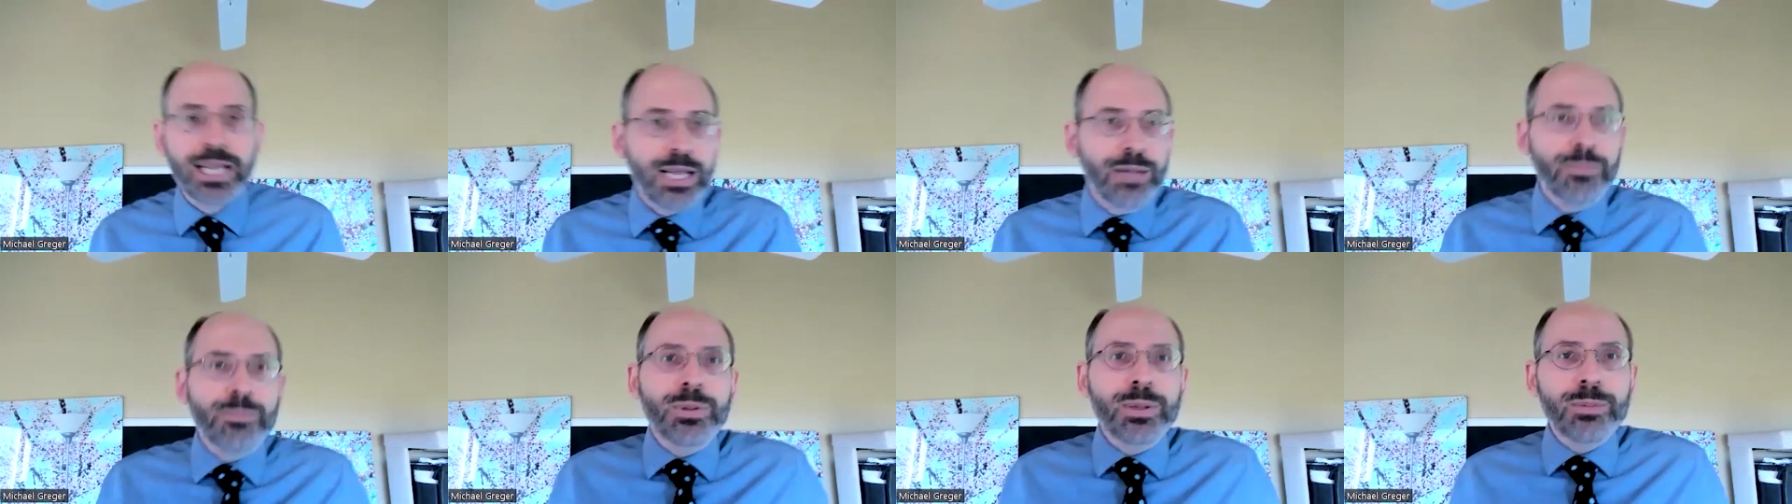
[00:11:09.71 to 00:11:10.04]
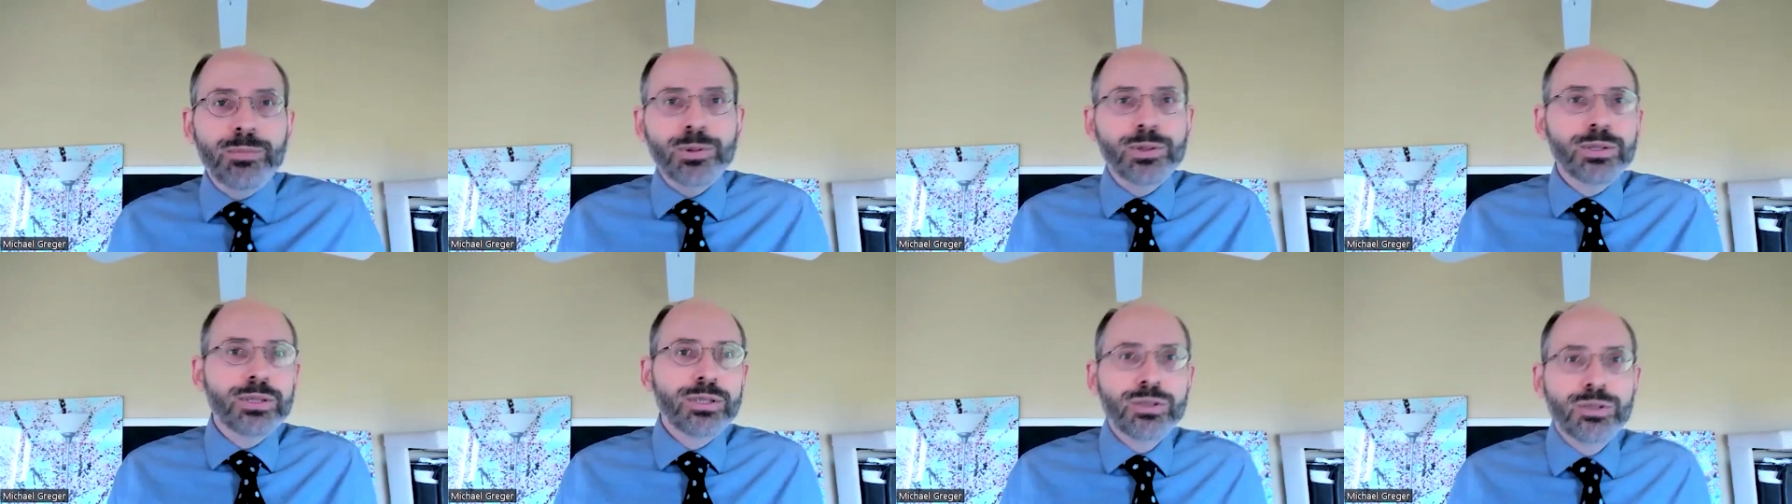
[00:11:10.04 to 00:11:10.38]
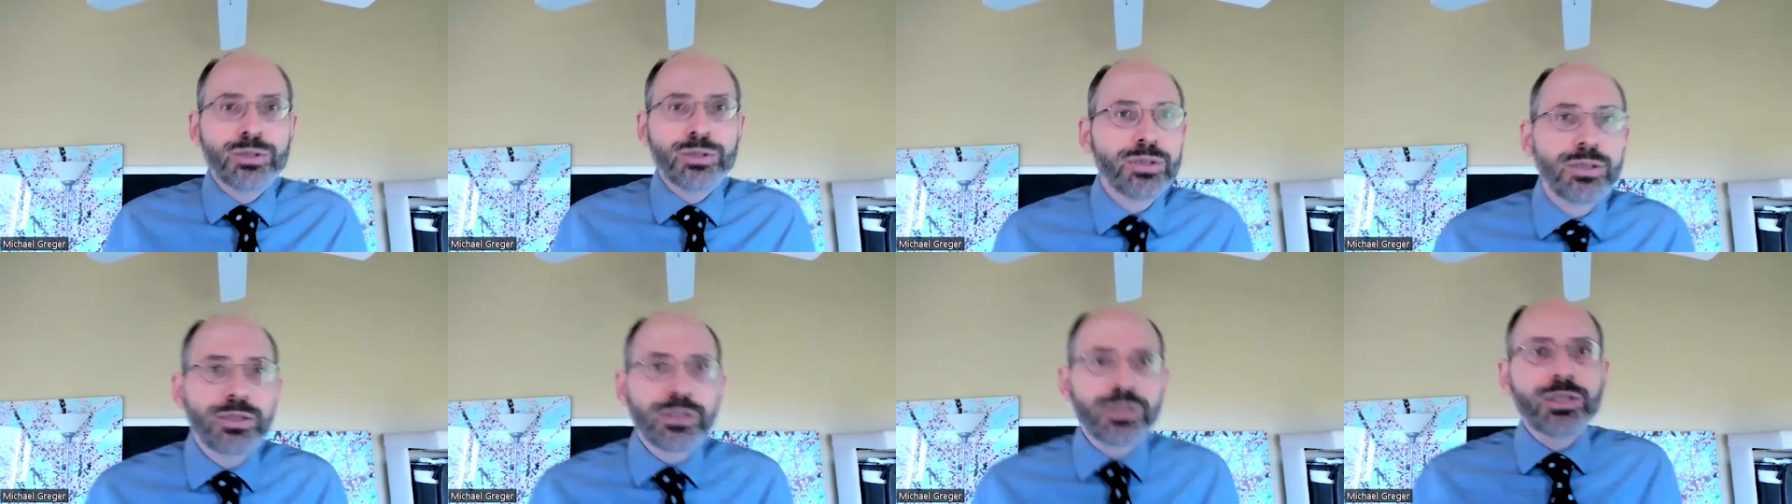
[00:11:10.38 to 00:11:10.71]
people
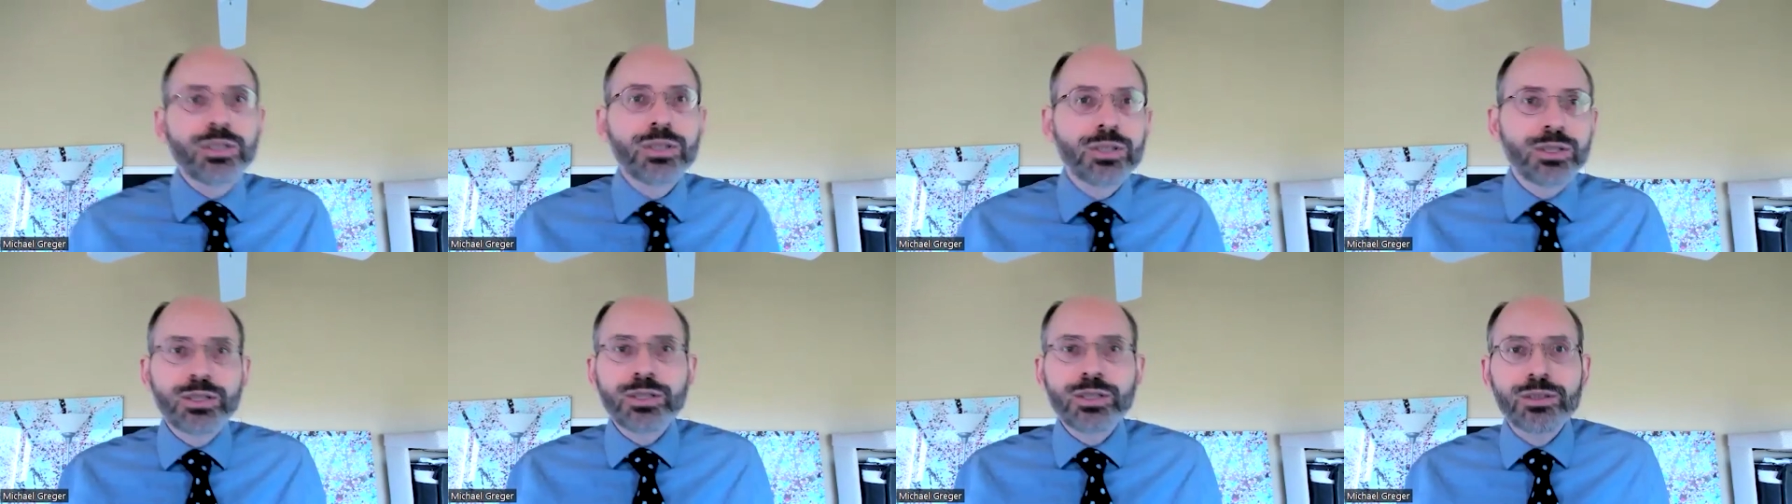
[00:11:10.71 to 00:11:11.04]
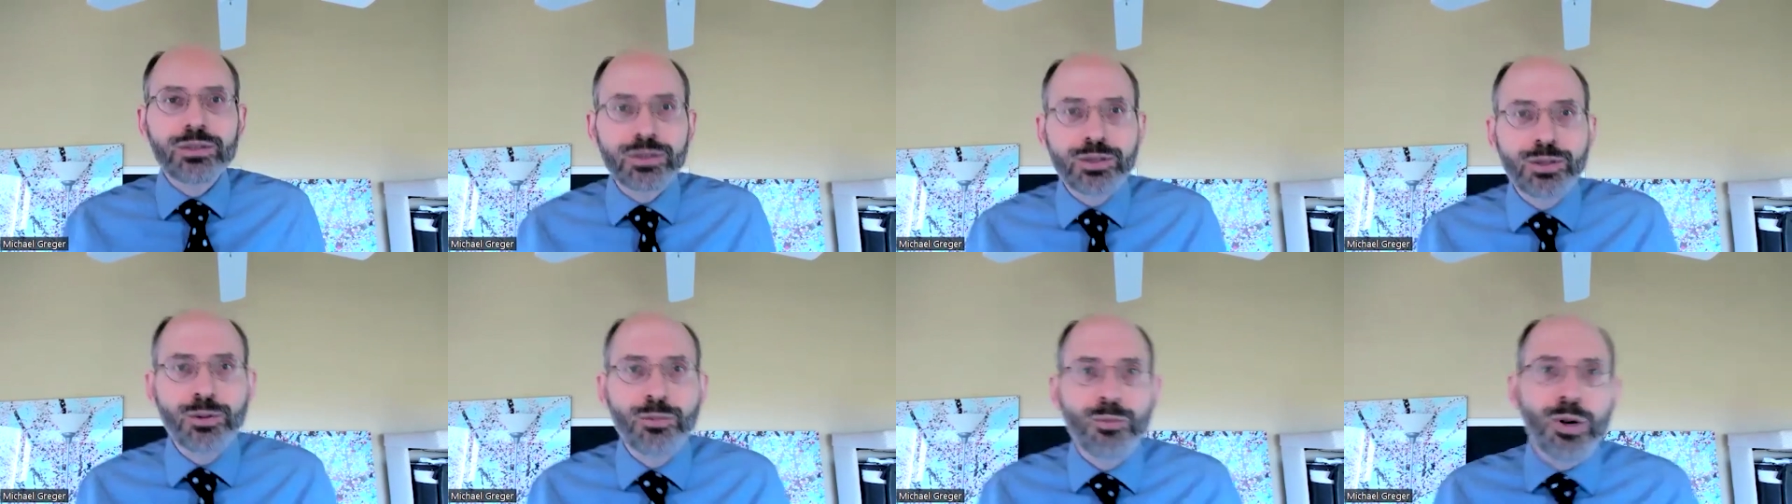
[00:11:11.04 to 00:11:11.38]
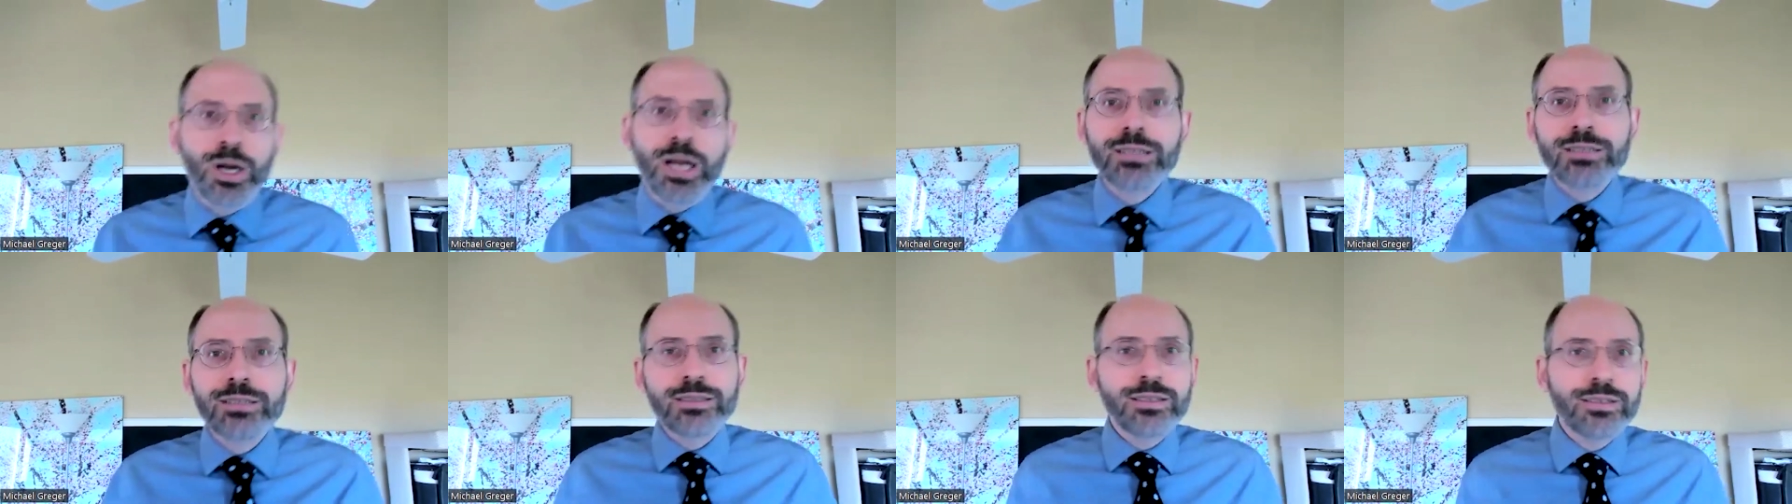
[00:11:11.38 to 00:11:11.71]
to watch
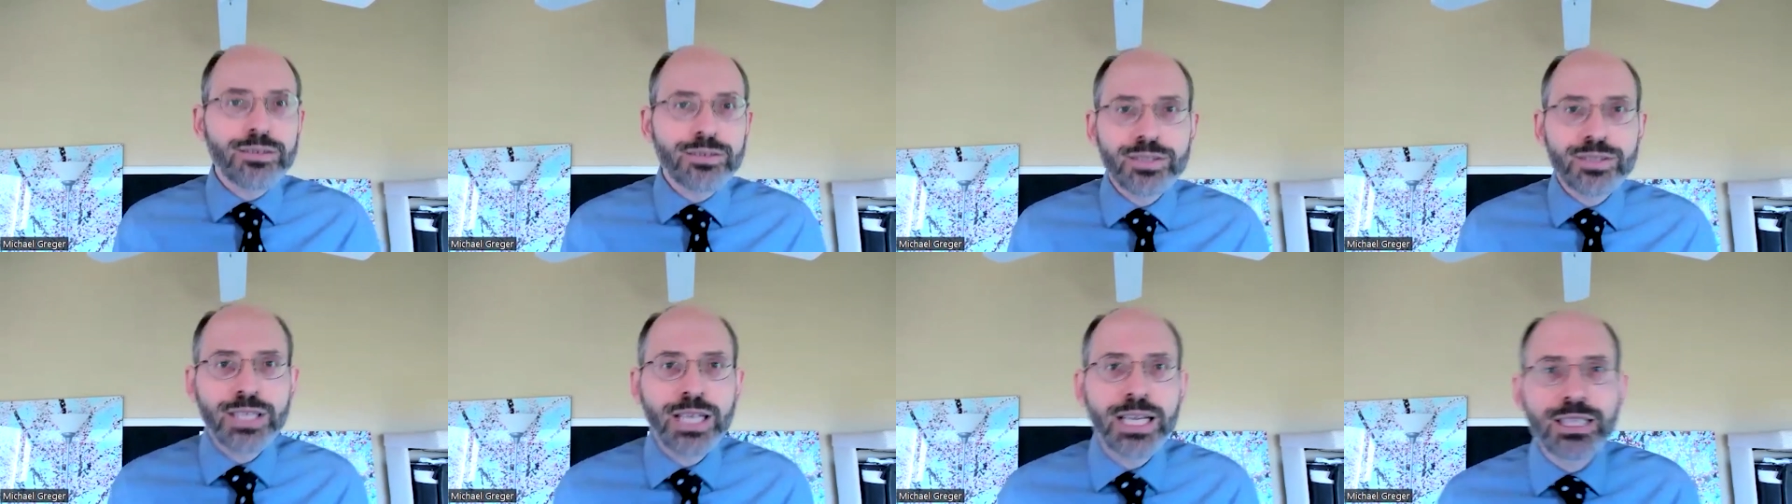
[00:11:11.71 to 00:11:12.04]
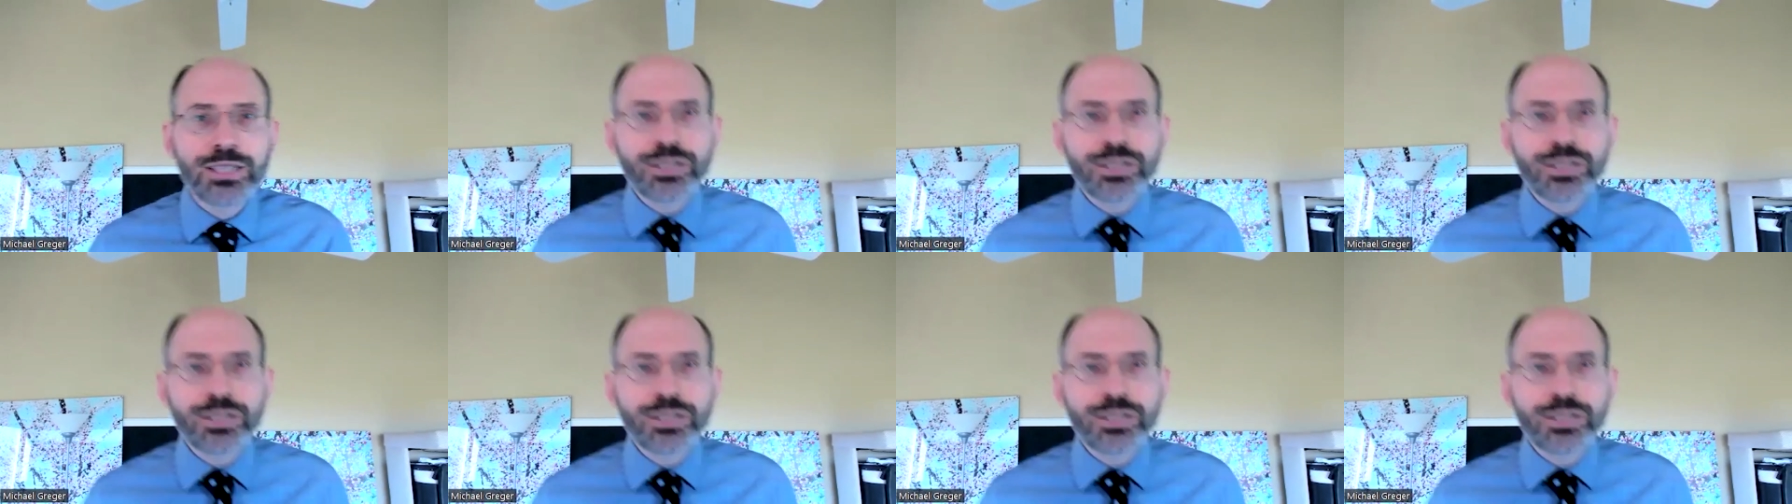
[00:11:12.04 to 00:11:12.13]
their station.